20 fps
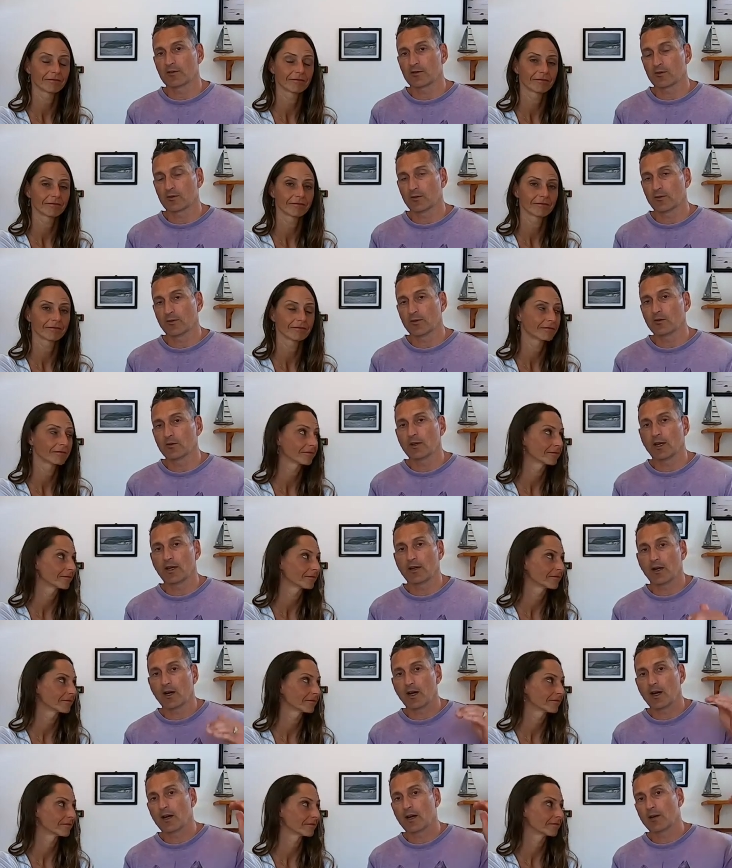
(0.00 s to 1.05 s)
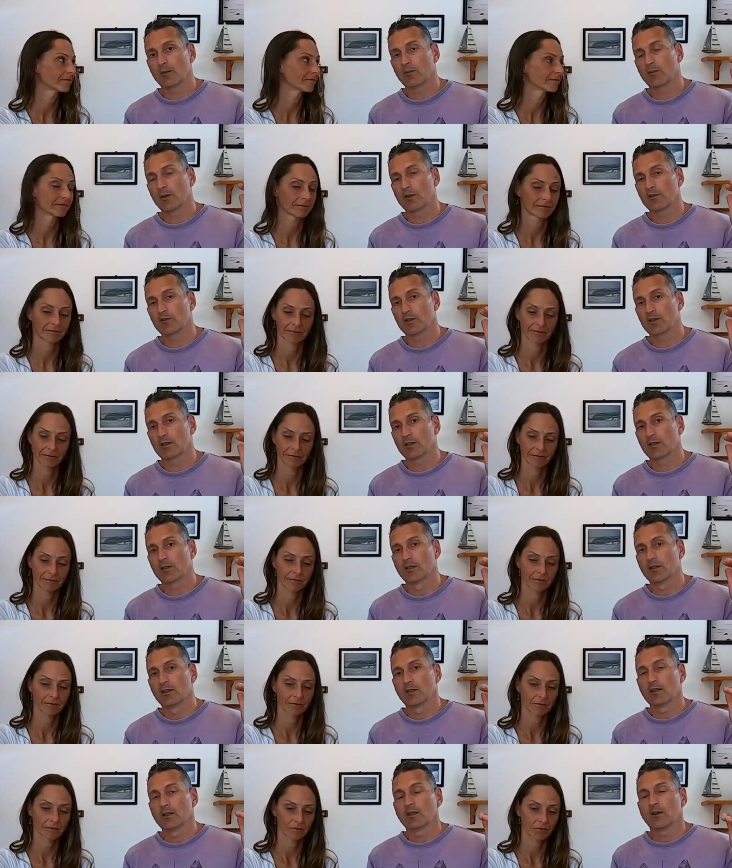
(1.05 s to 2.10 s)
Speaker 1: So if you had a higher budget
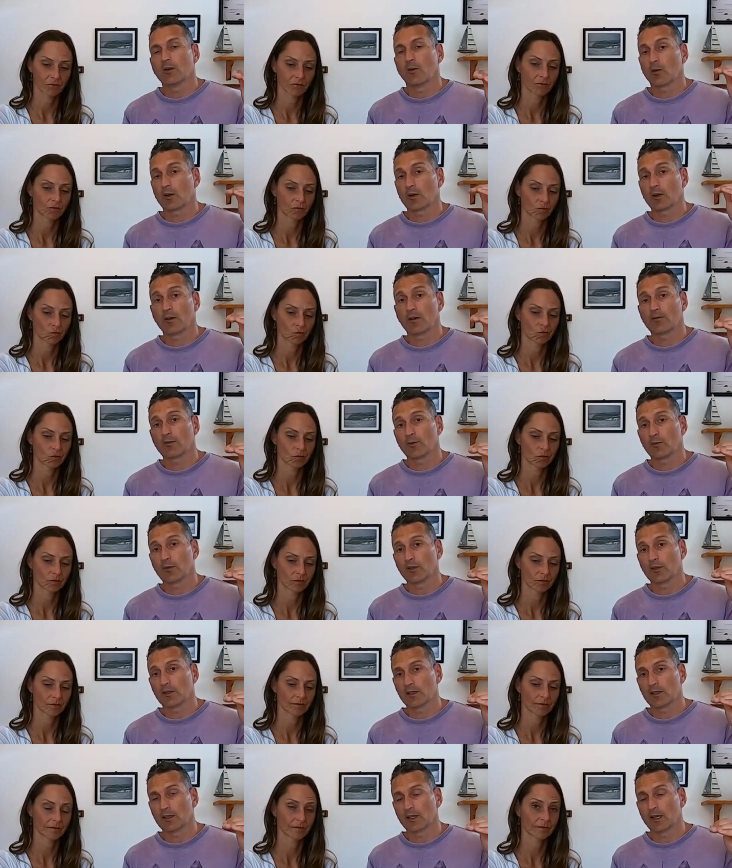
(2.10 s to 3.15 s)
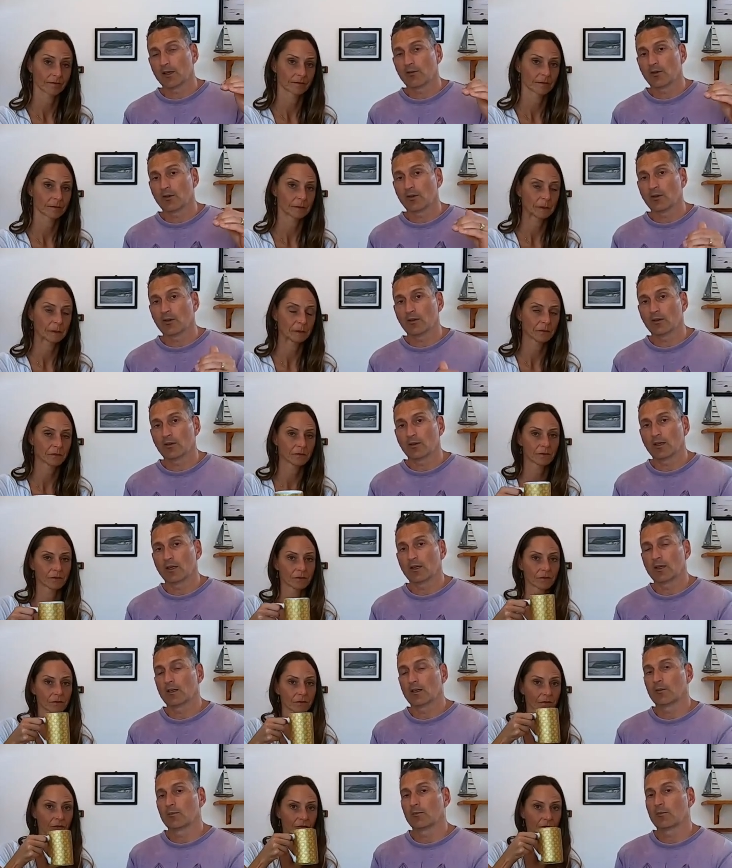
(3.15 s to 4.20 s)
or comfortability level
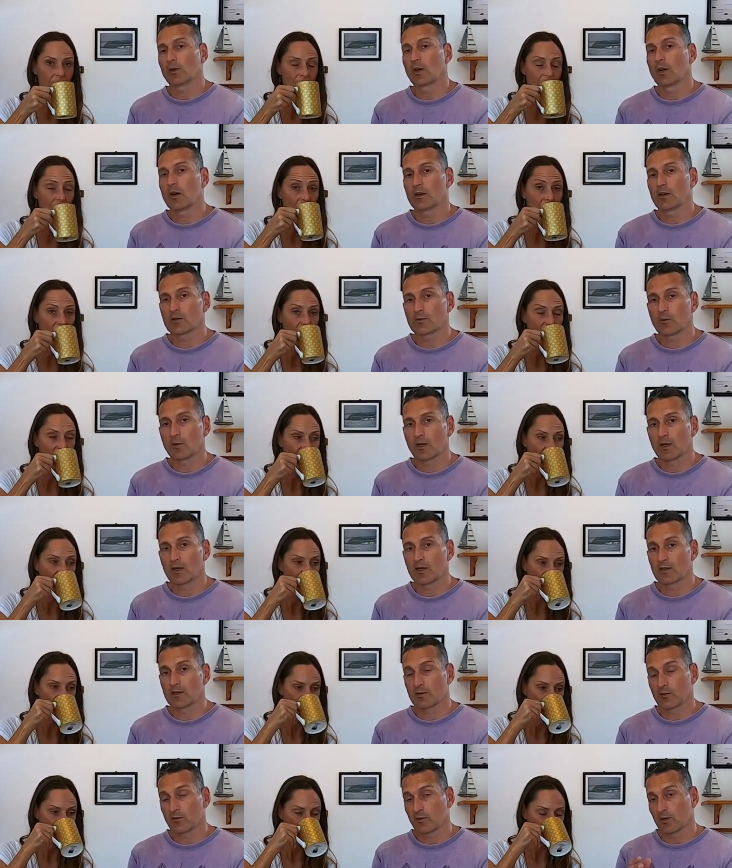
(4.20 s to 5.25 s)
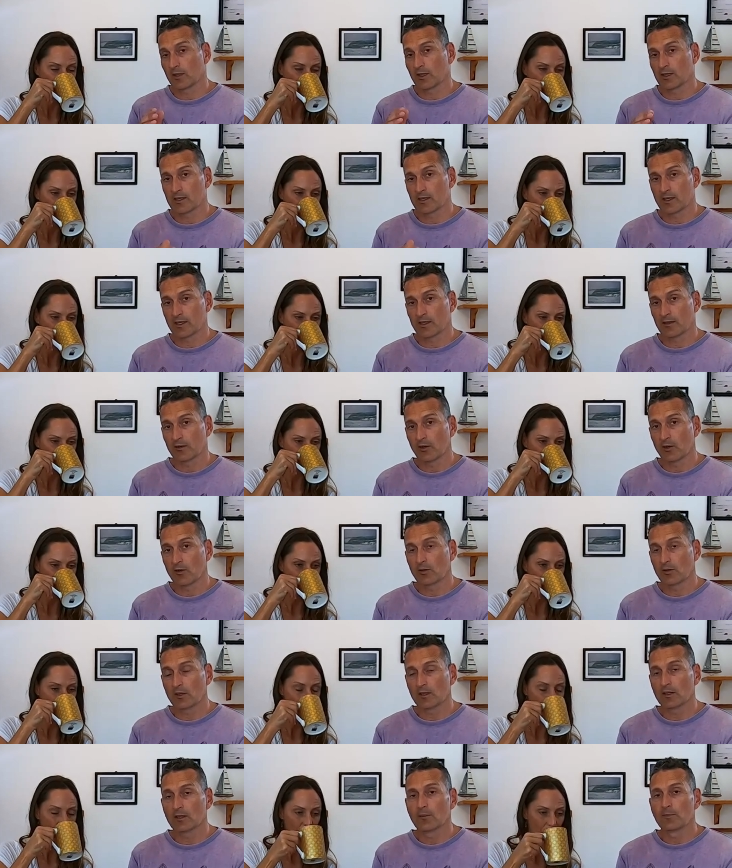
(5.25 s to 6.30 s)
um, cost-wise, or let's say
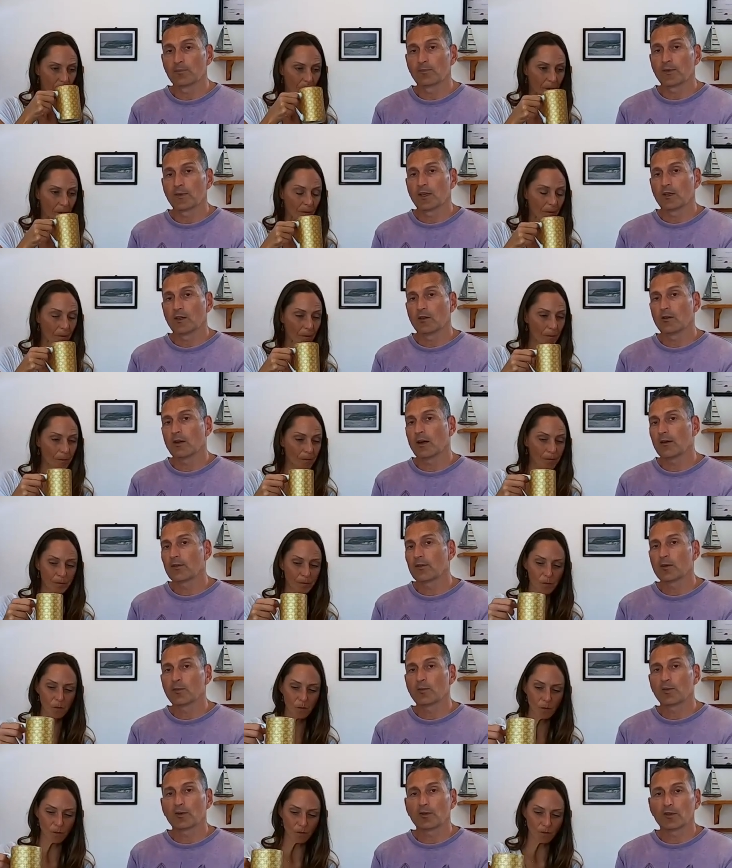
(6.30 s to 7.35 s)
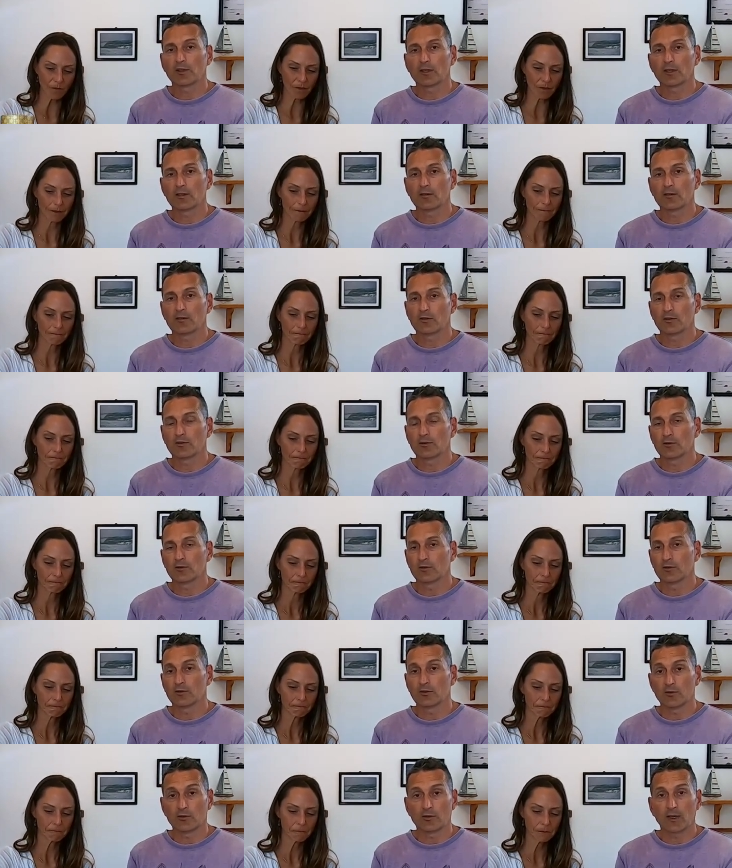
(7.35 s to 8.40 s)
lower, you have the ability to
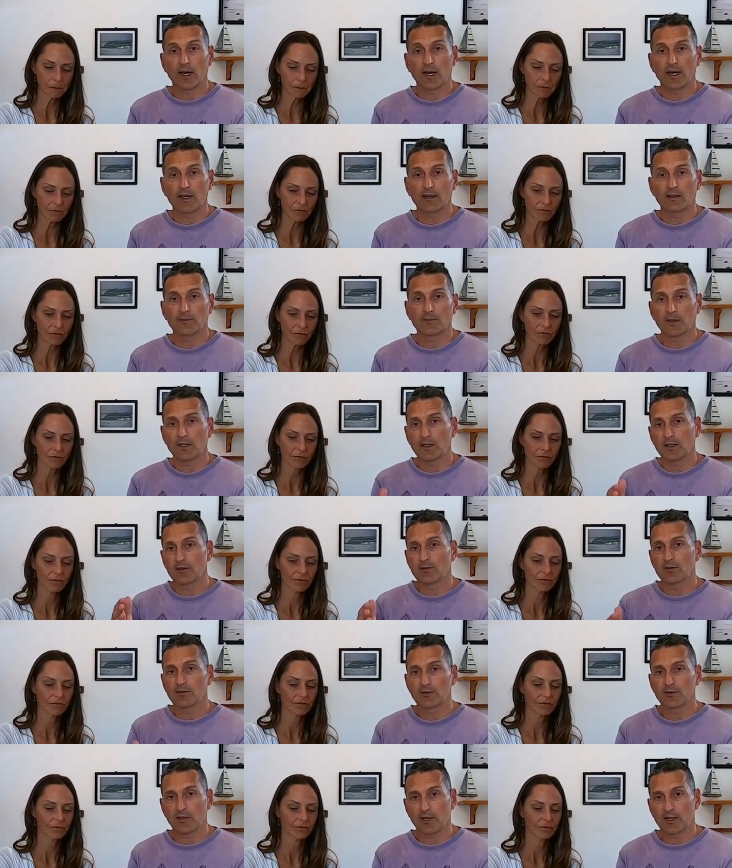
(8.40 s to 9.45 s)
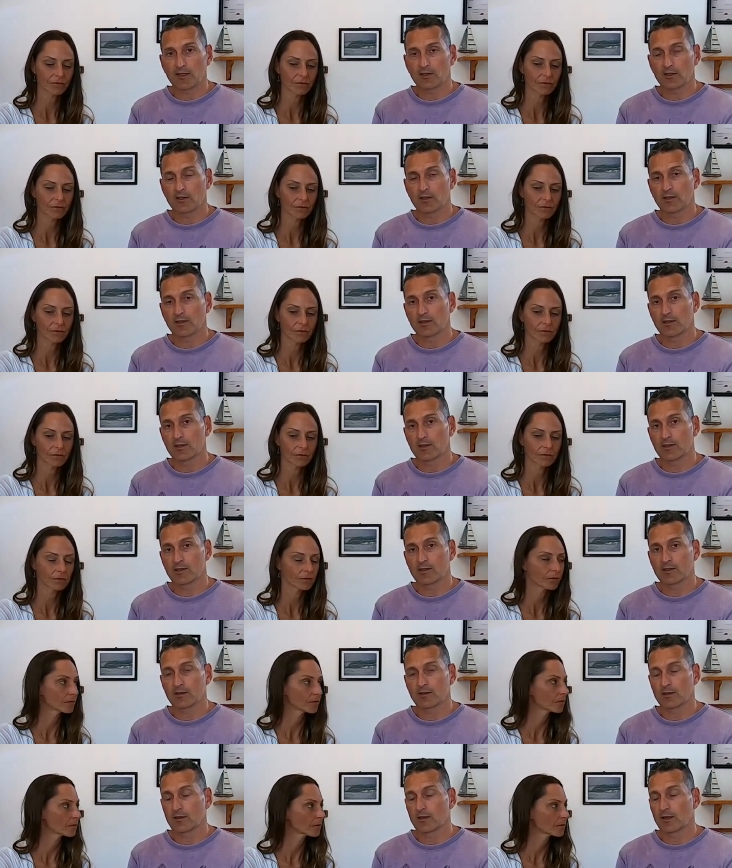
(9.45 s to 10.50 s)
do that in either direction in this
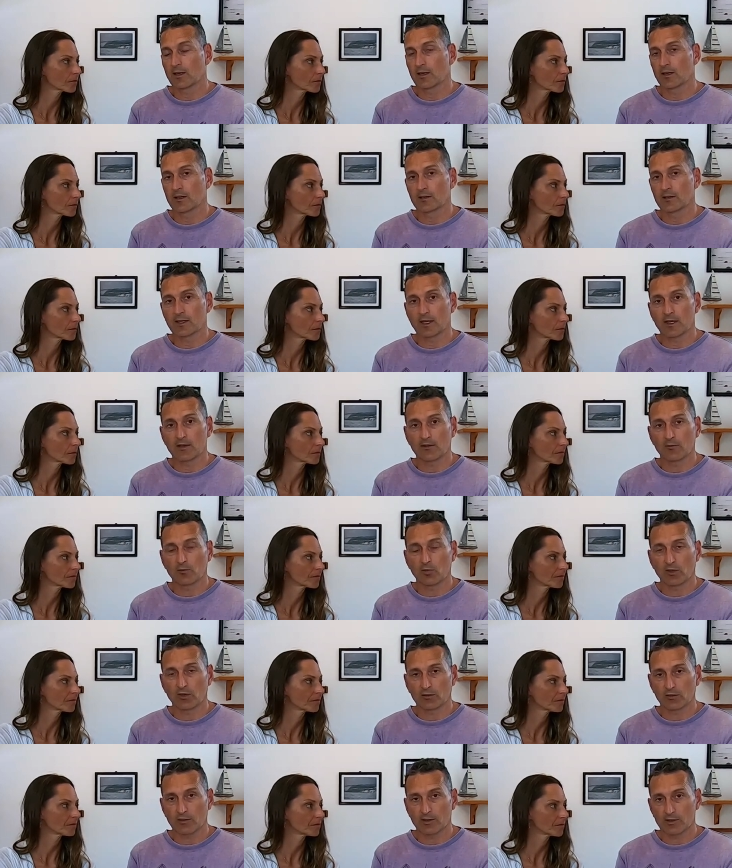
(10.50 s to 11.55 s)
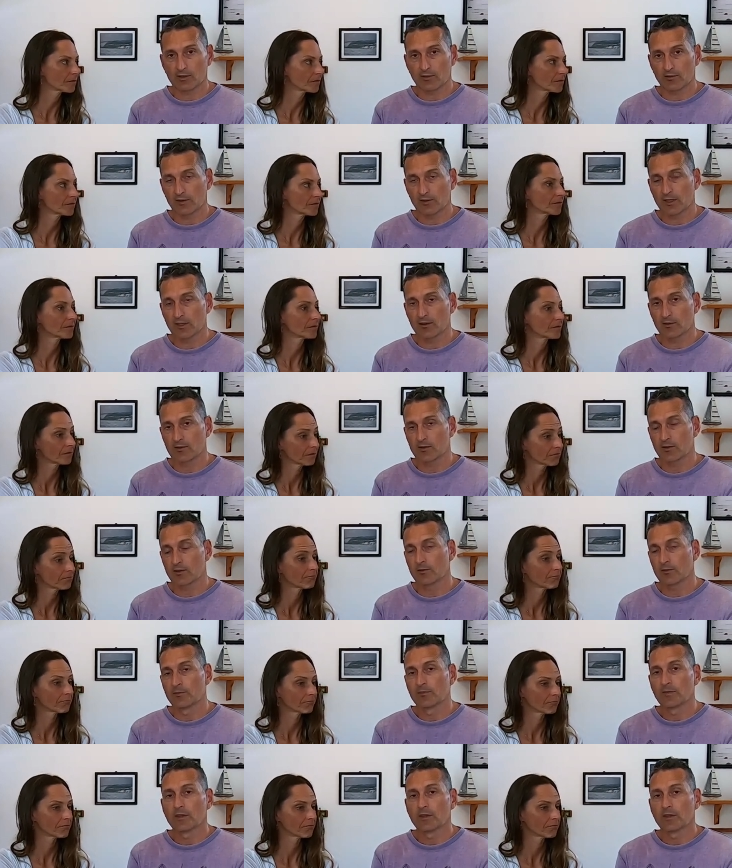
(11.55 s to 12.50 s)
uh, town of Puerto Escondido. So,